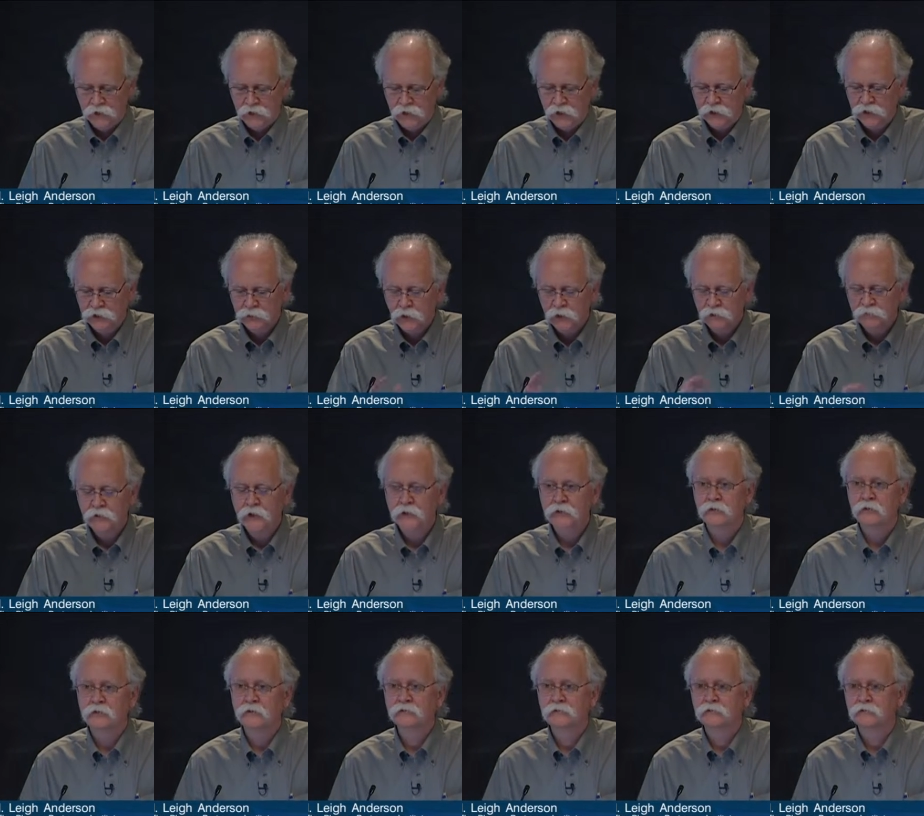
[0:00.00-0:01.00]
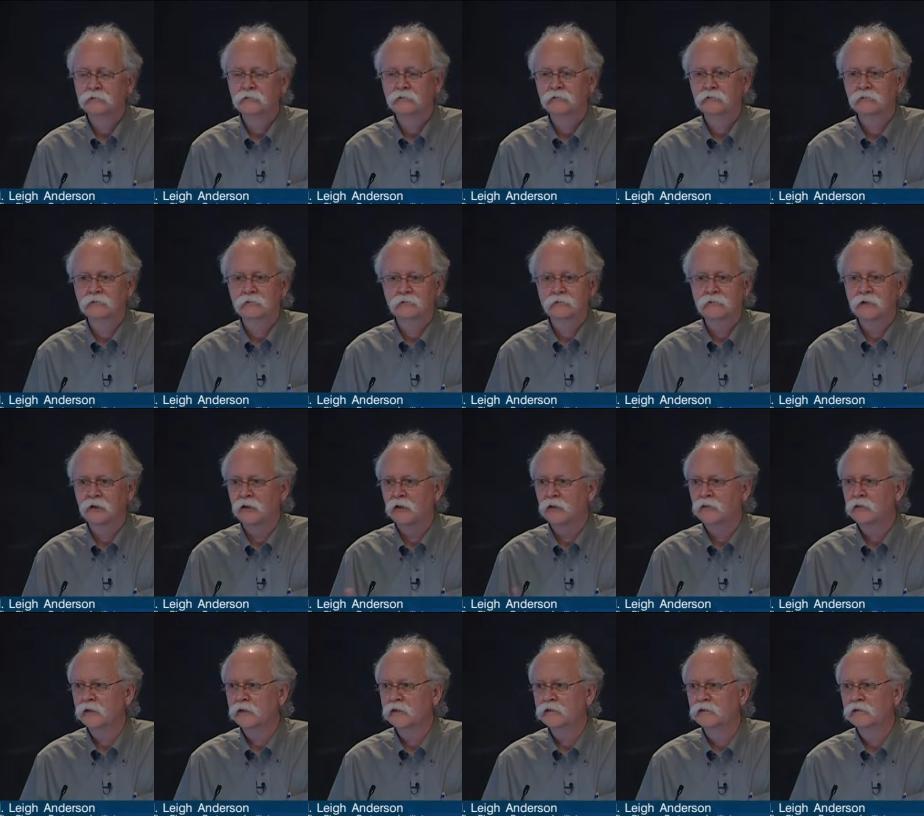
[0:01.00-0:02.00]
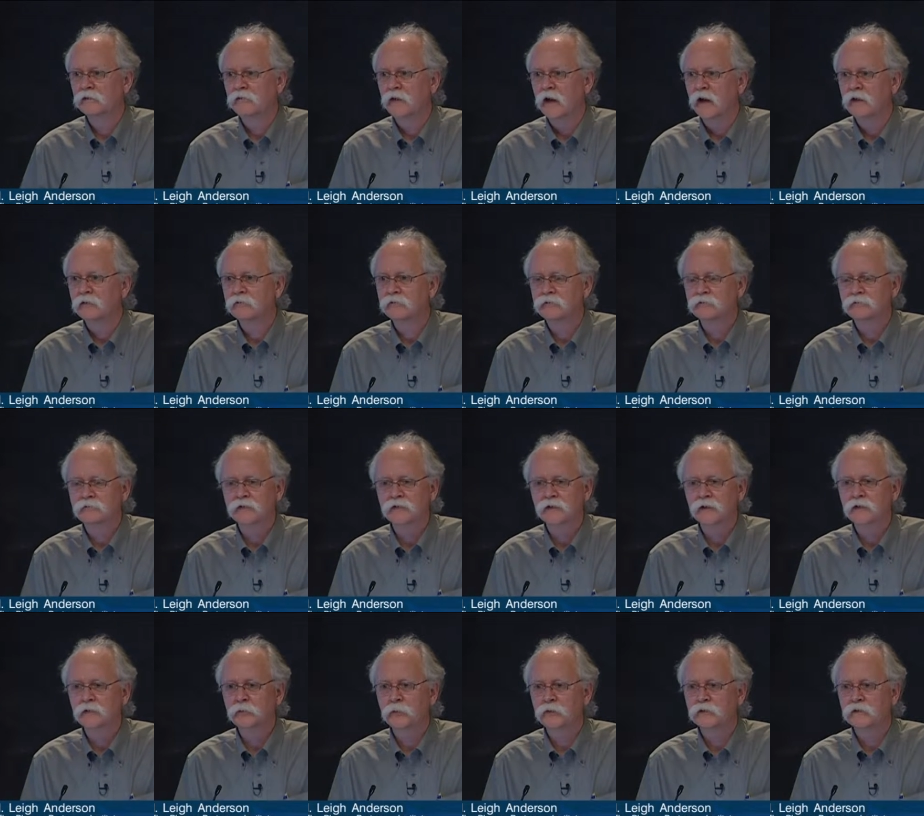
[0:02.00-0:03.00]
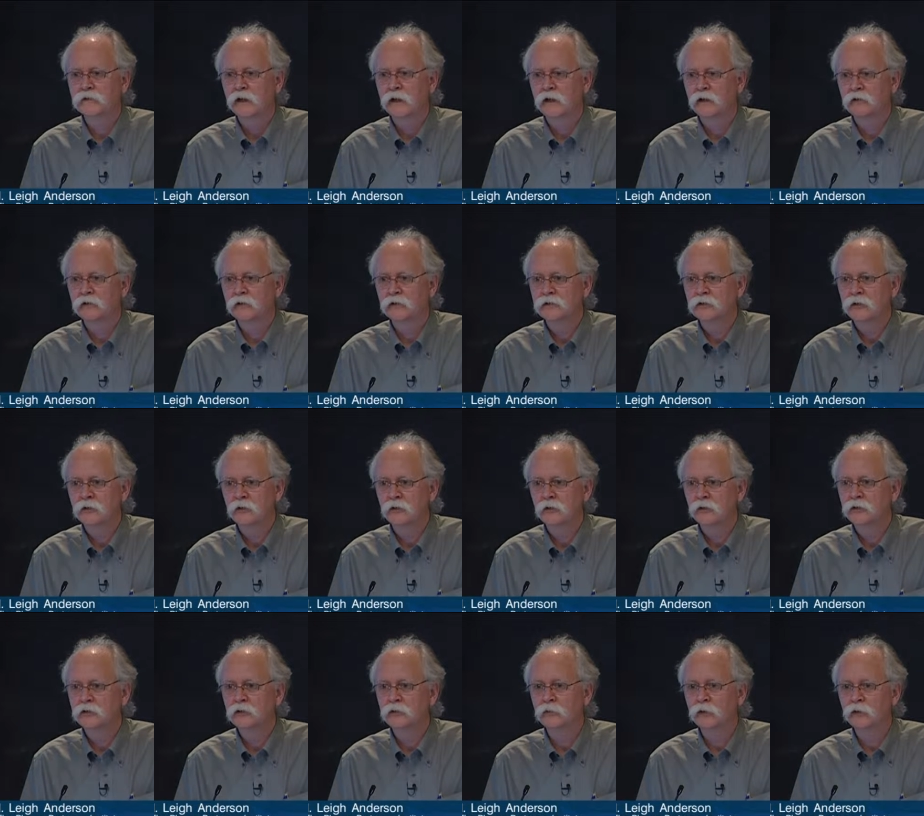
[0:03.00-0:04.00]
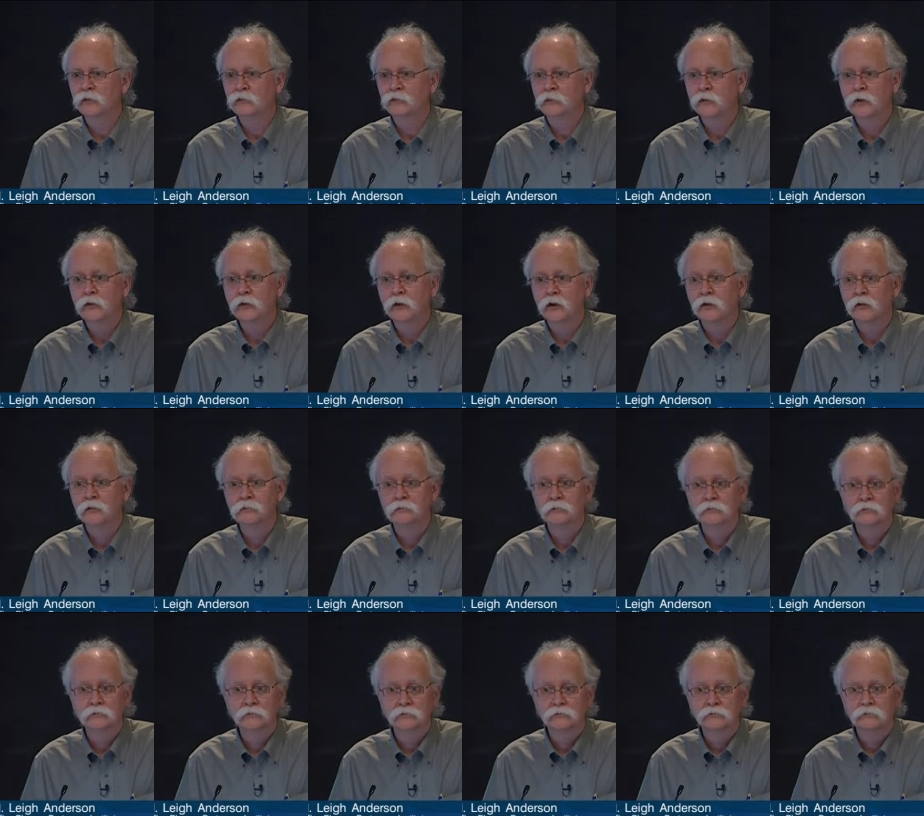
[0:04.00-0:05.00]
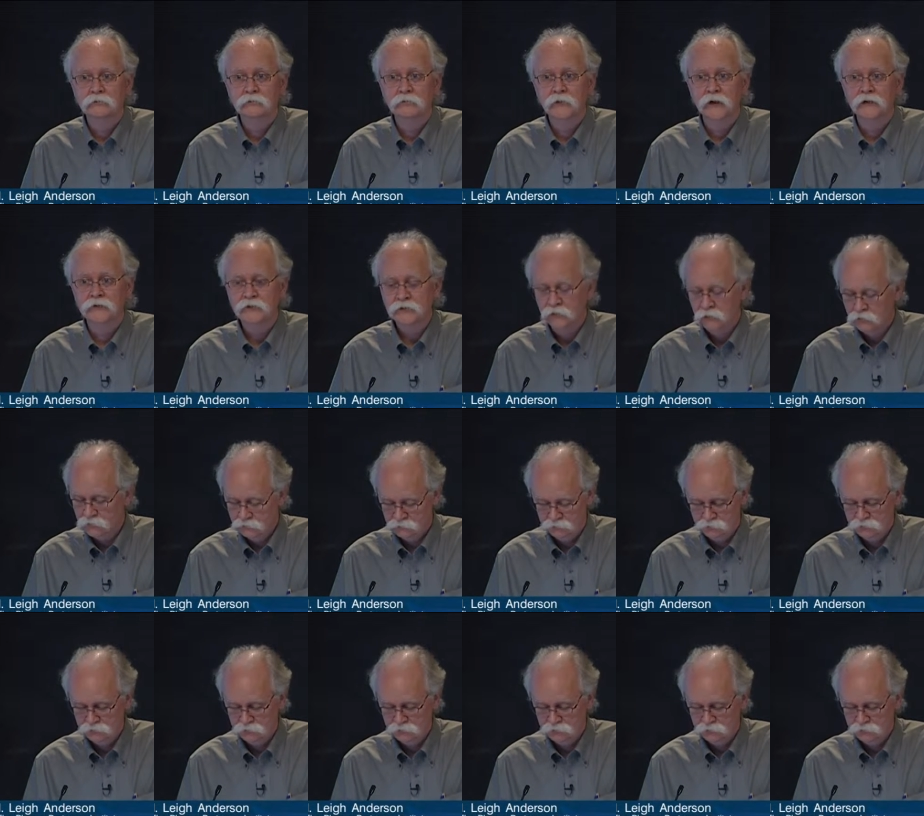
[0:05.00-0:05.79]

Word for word: And 1,200, you know, is 5, 6% of the total human proteome. And so